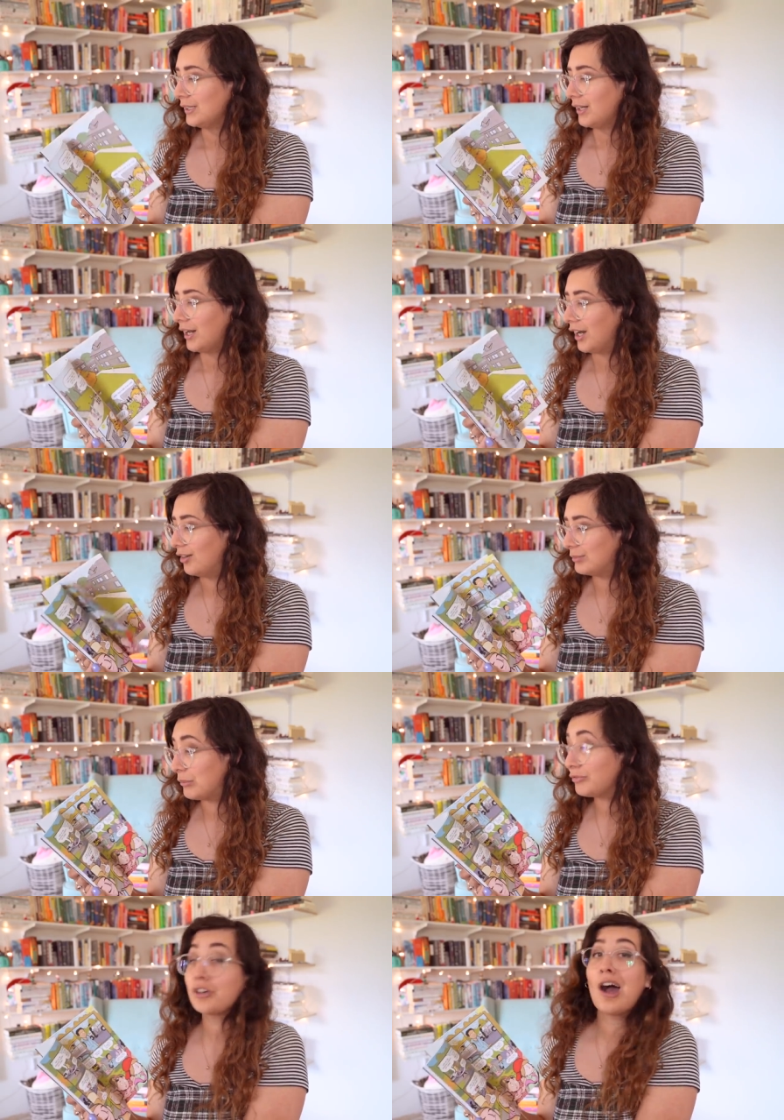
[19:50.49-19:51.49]
Um, I'm
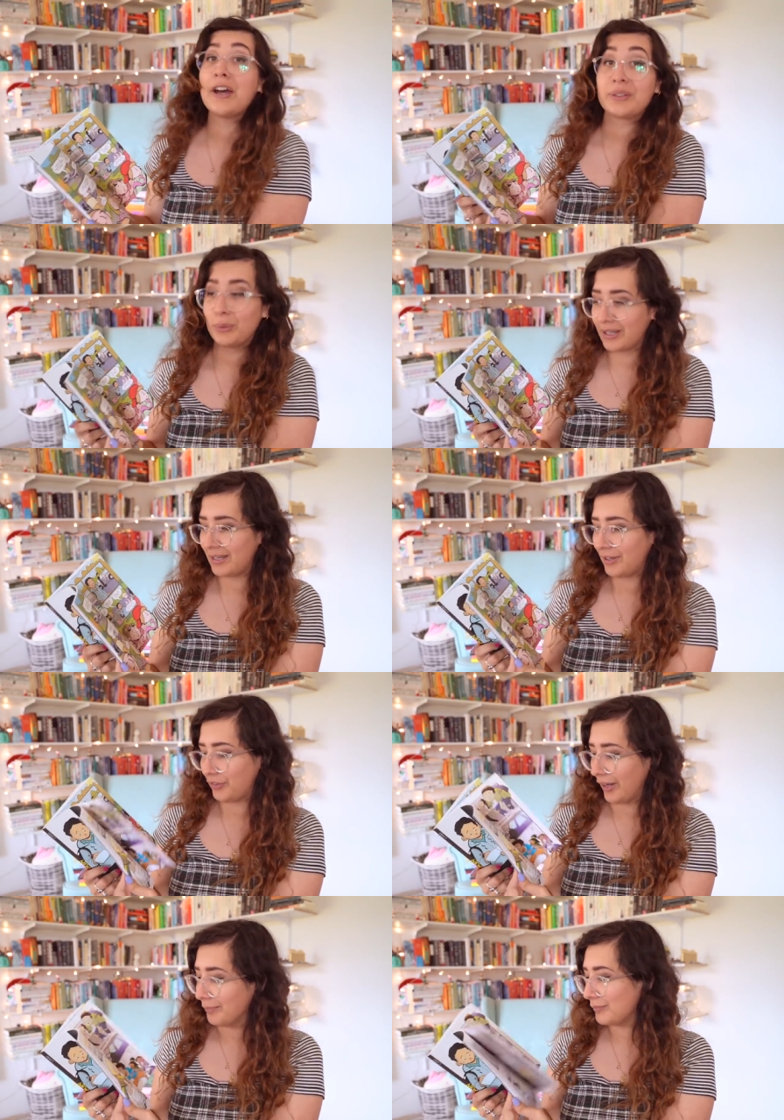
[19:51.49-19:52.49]
a fraud. What can I
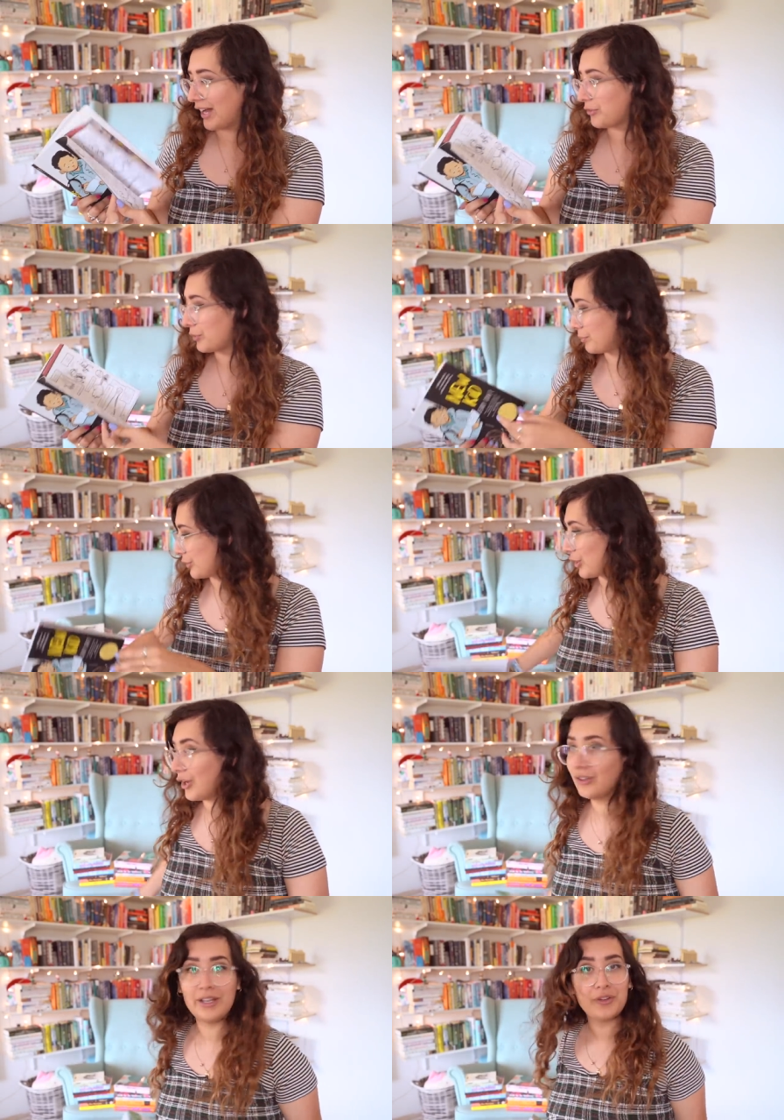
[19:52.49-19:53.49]
say? That's what a book
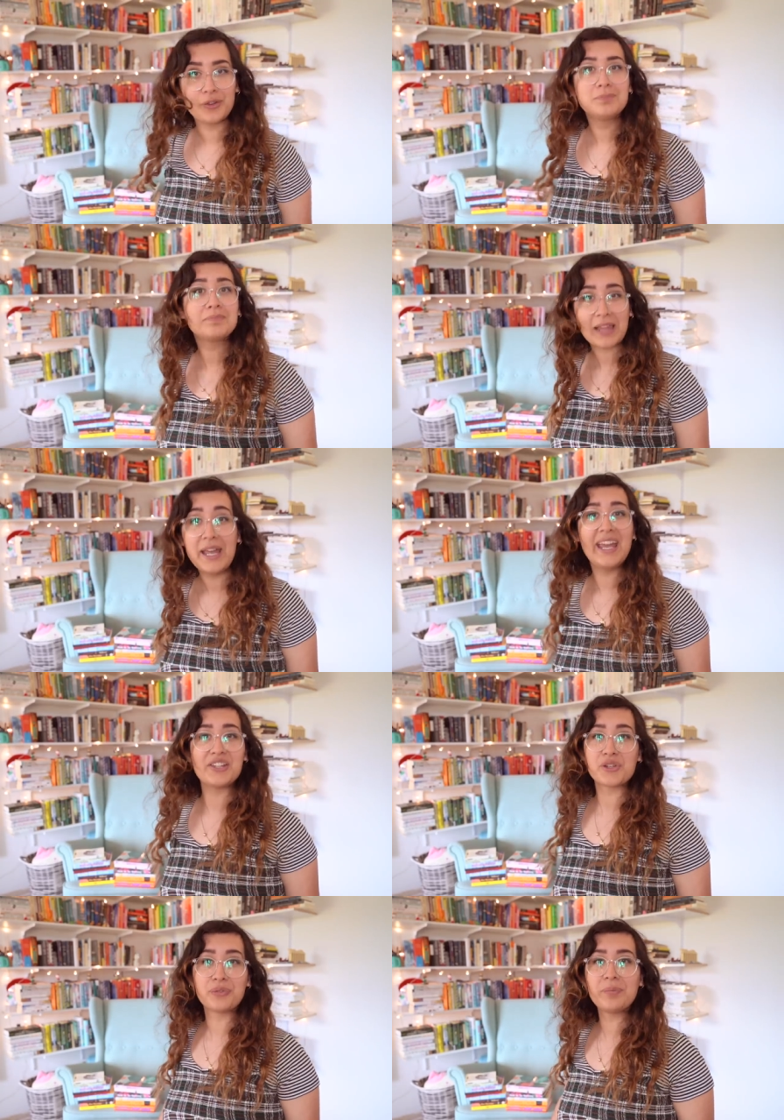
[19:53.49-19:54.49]
haul is.
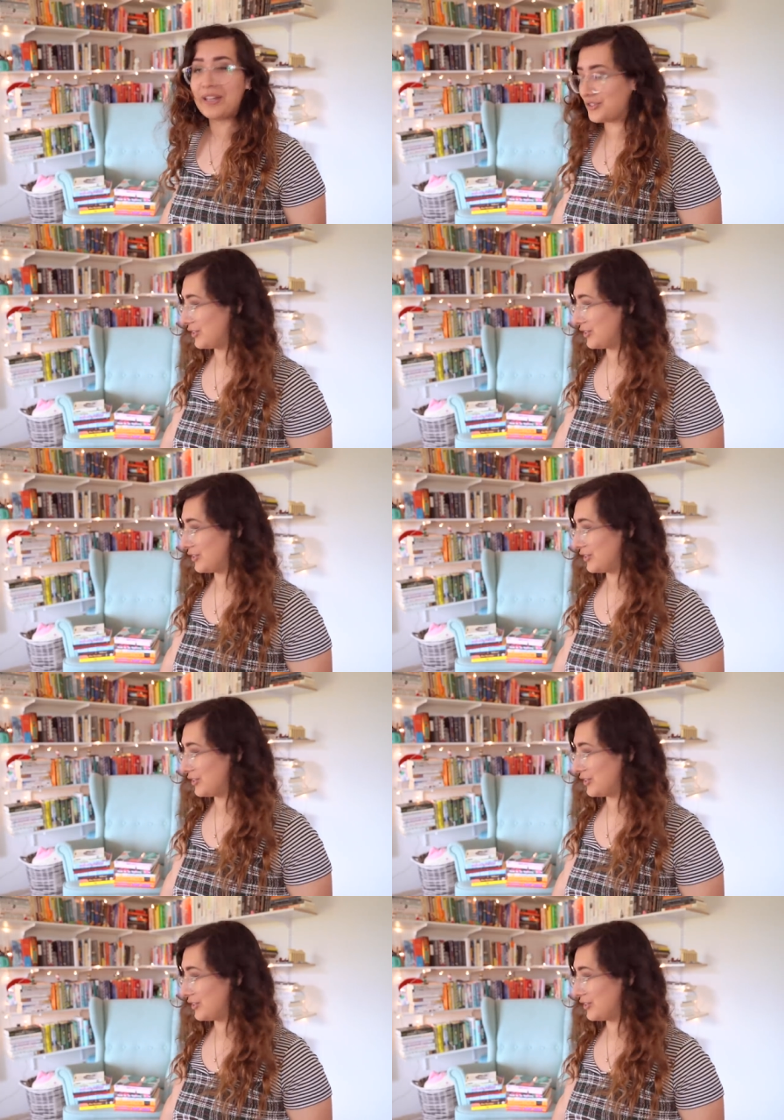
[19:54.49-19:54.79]
It's a, it's